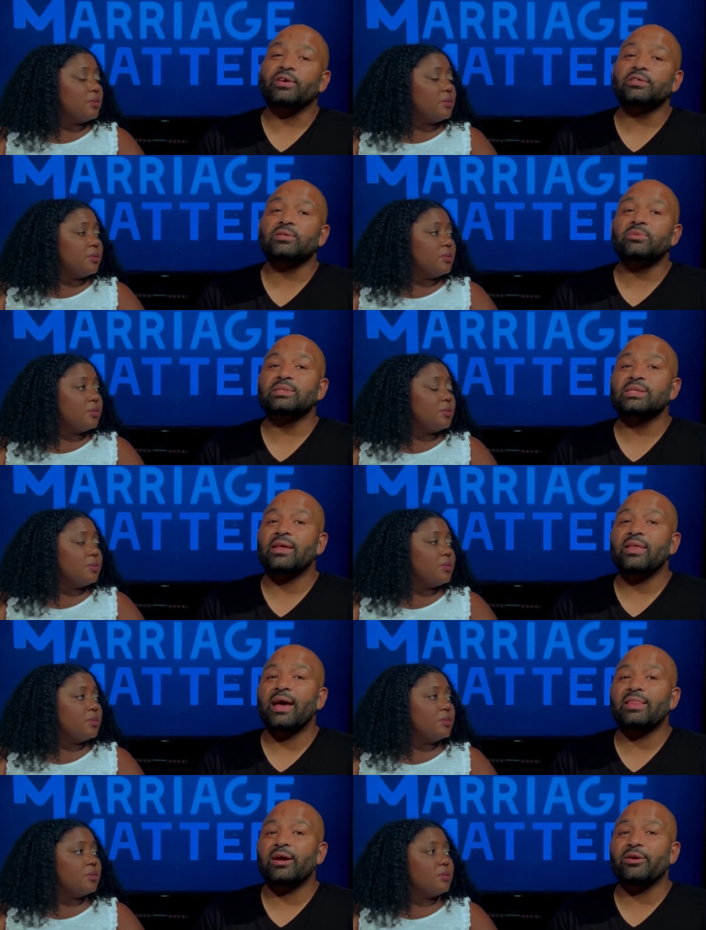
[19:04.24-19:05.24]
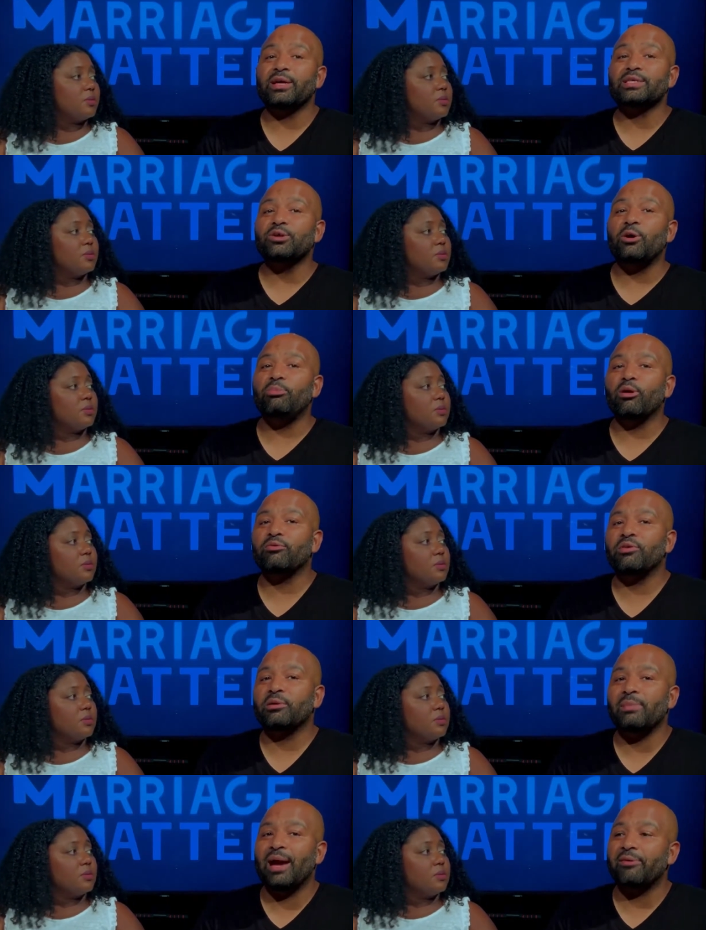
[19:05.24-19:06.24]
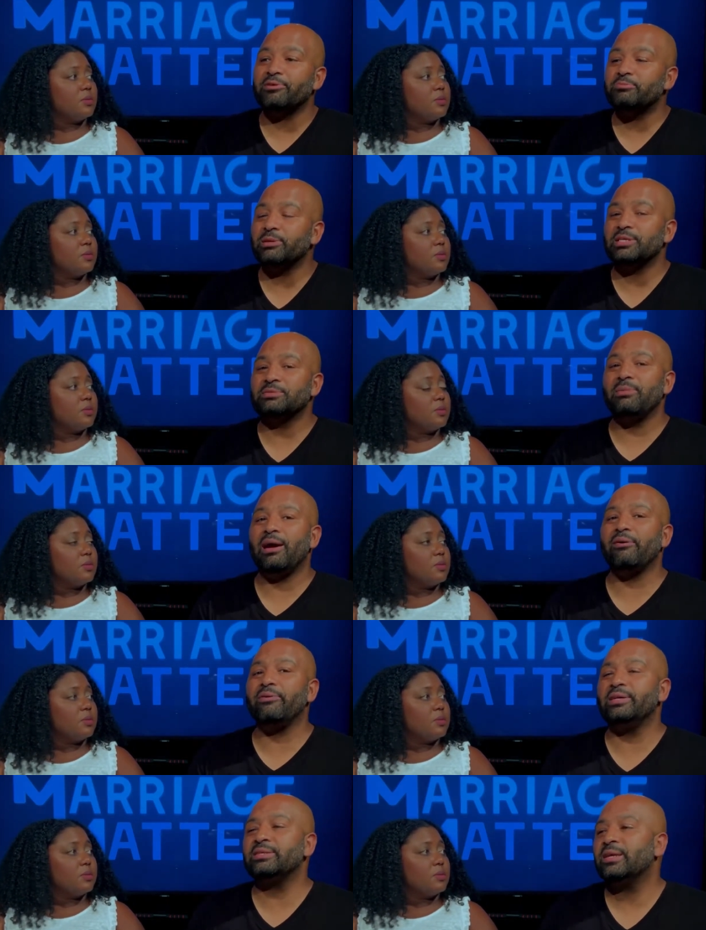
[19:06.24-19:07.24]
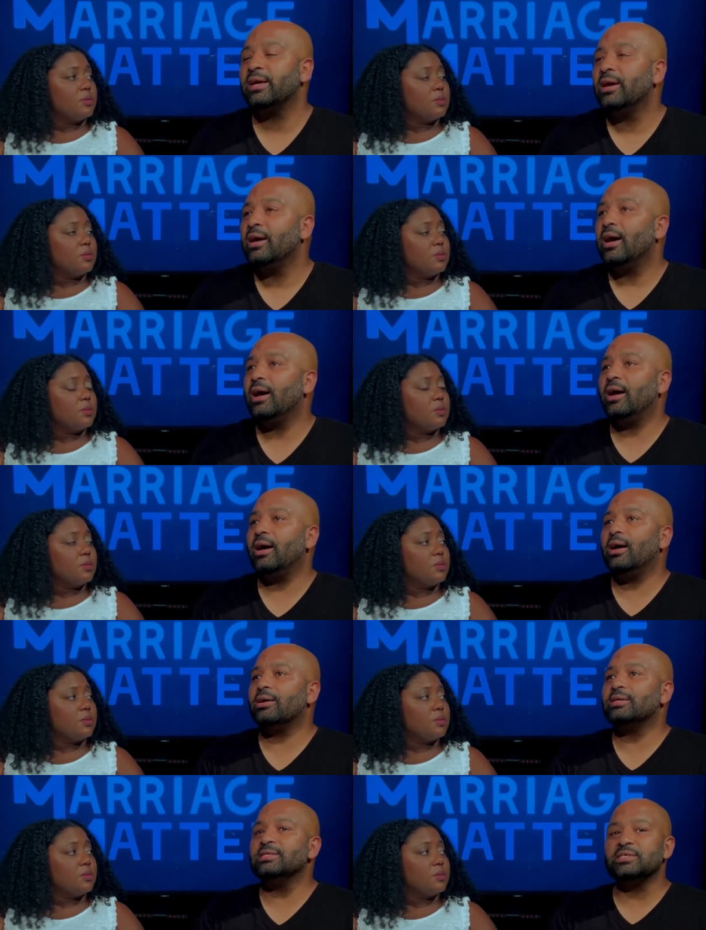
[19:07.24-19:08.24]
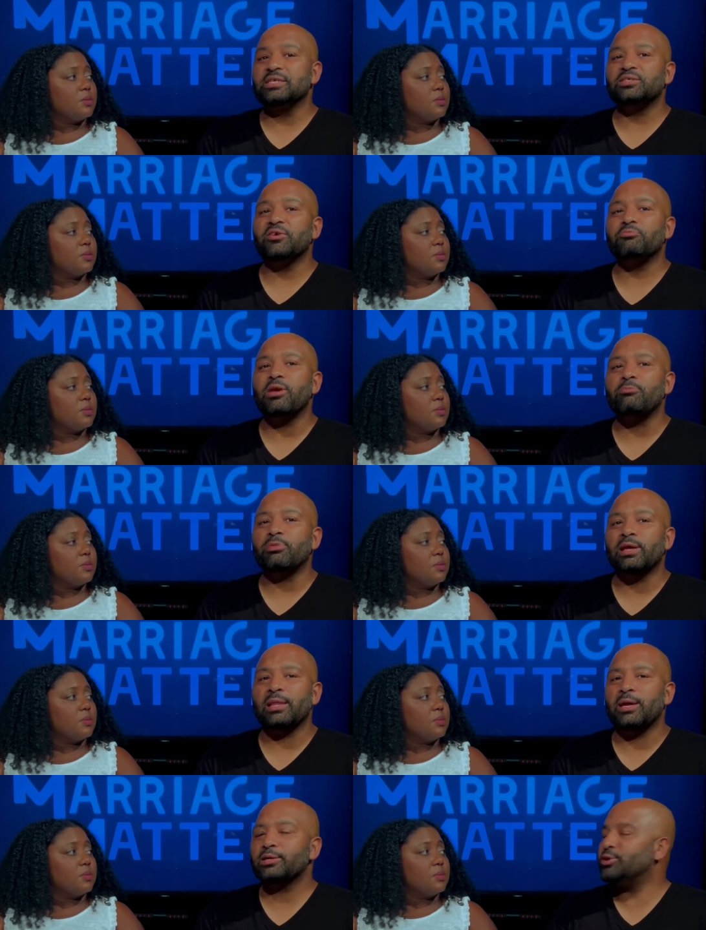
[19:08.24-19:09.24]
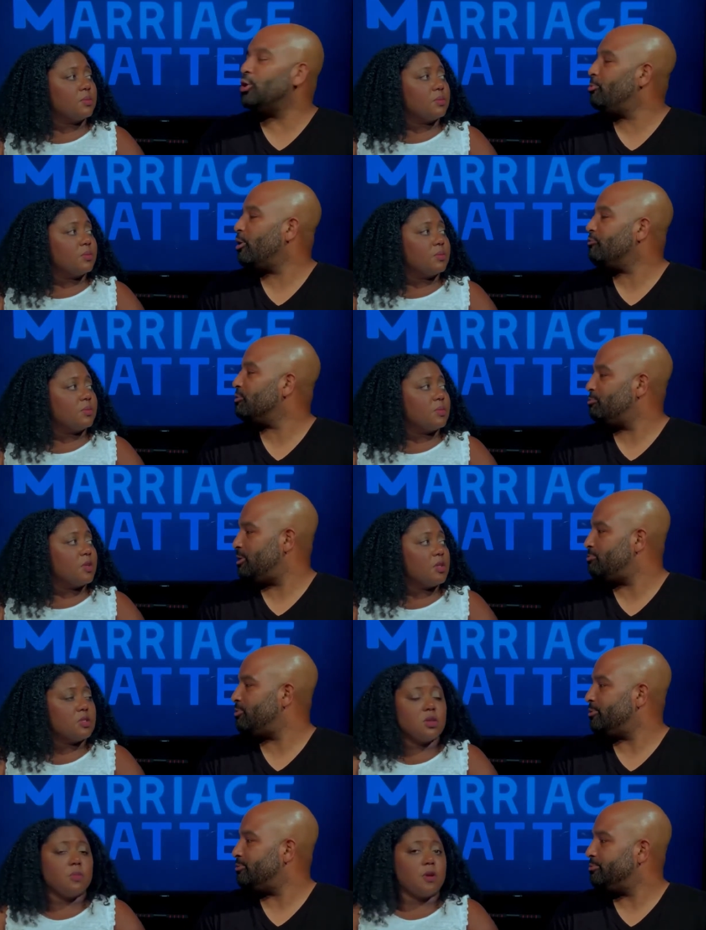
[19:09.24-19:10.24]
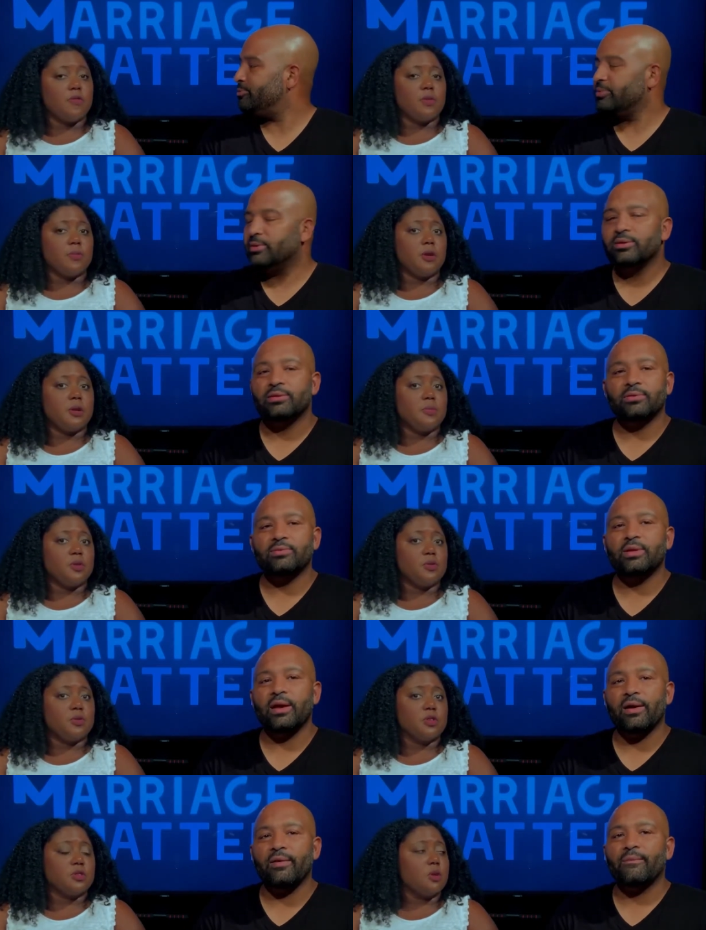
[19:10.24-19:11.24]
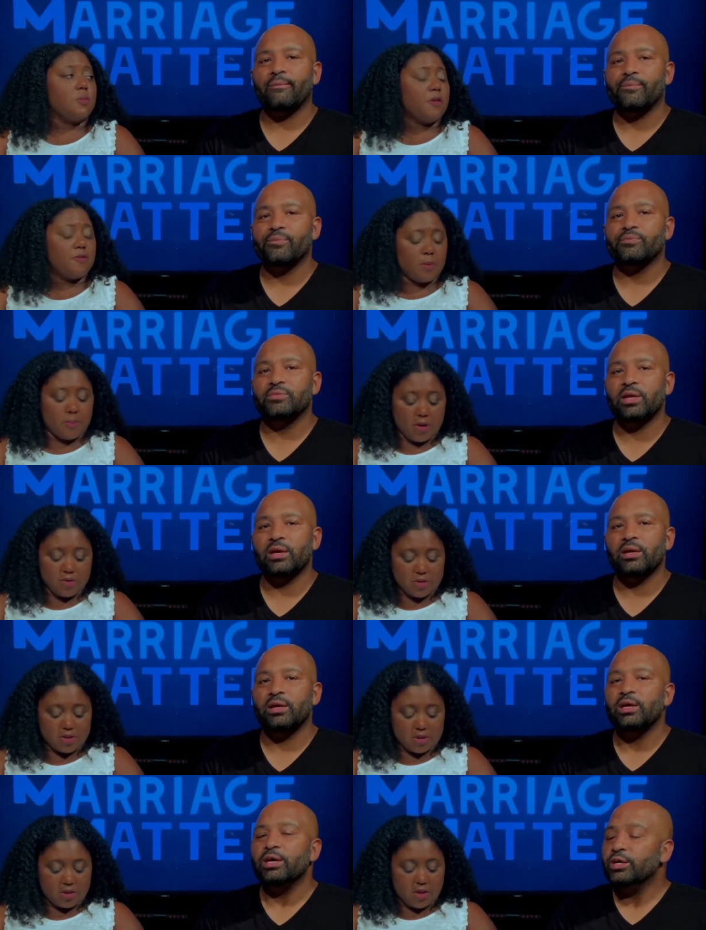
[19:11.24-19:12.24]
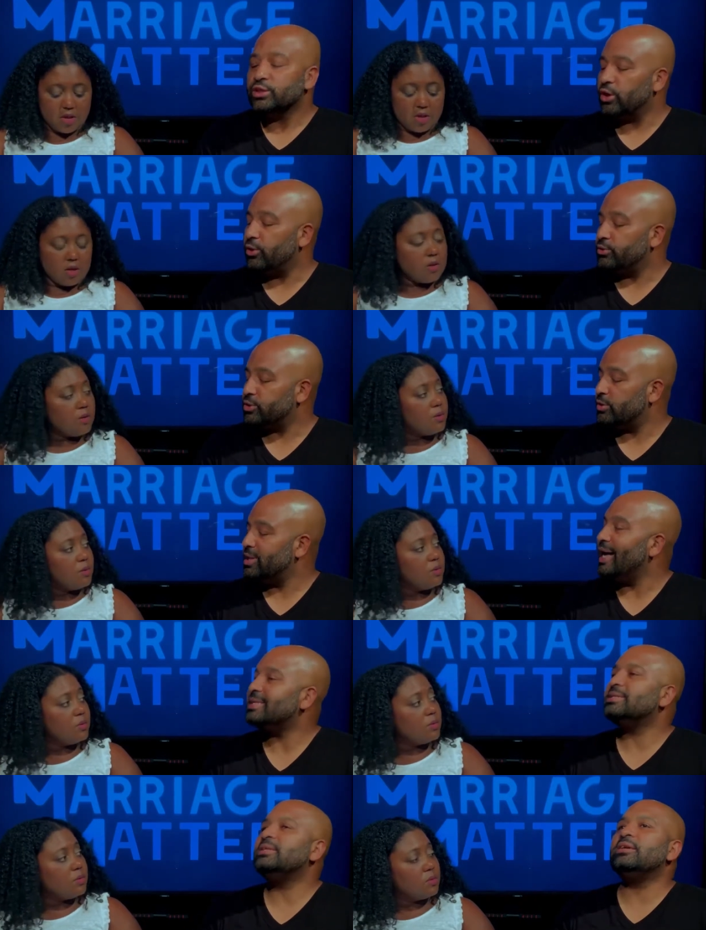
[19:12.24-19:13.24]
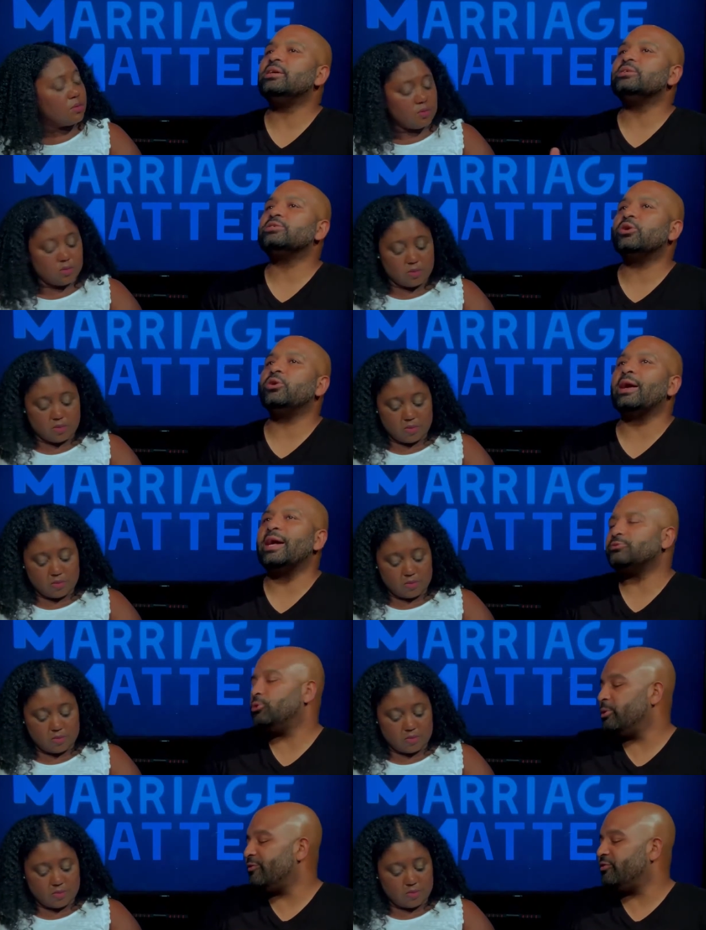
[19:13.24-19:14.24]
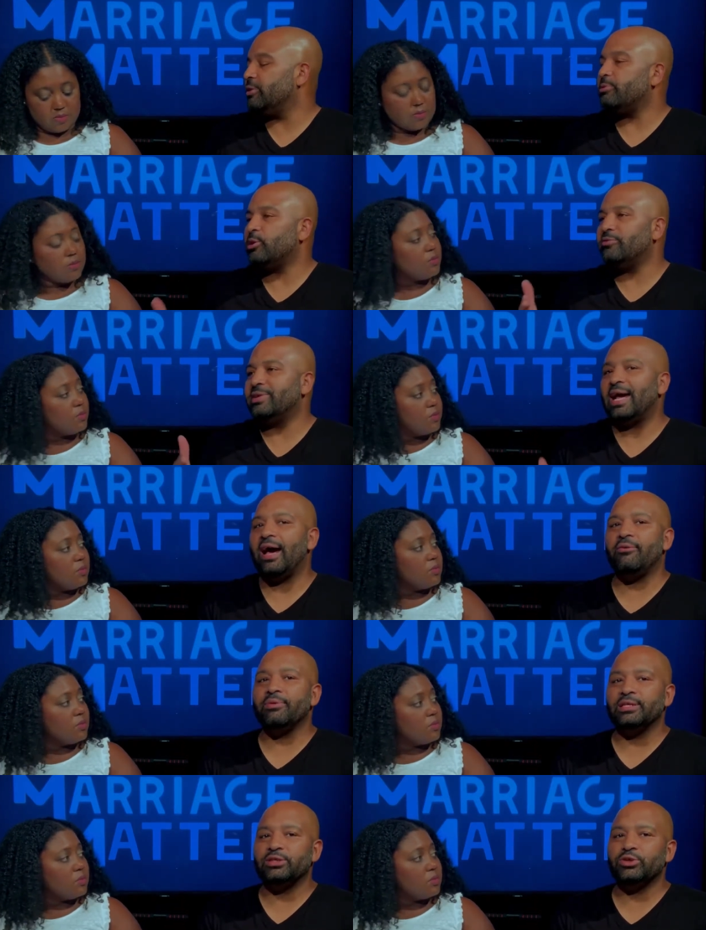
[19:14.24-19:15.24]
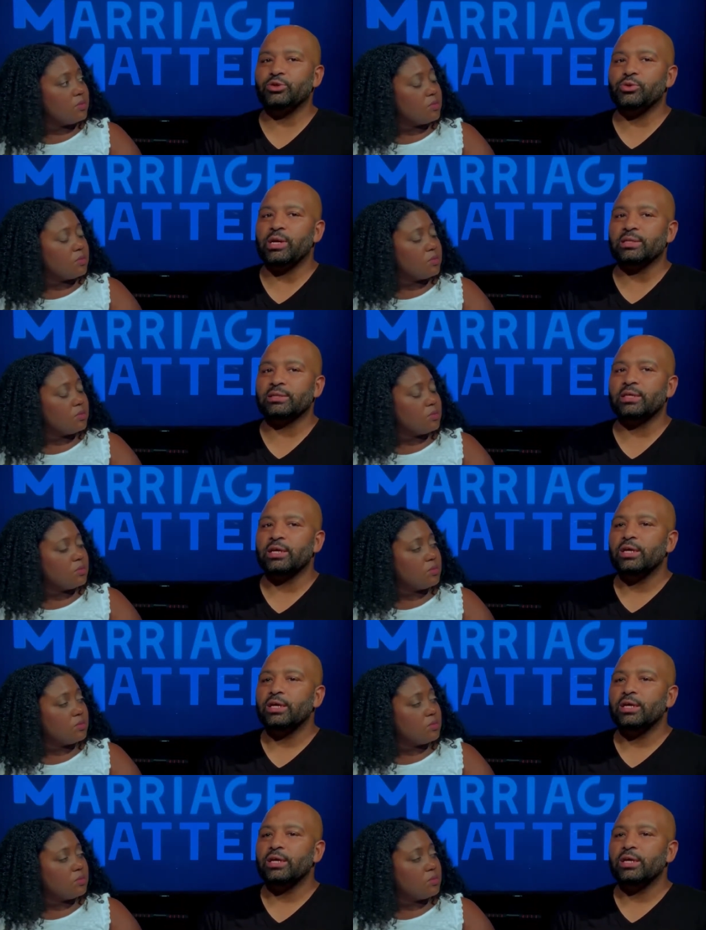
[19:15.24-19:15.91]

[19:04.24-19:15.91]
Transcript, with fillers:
Speaker 1: heard someone say that there is no perfect marriage because marriage uh, consists of people and there's no perfect people. There's no
Speaker 2: perfect people. Yeah. There's no perfect person. Yeah.
Speaker 1: So, so that's the, so I guess what we flip it over now into is,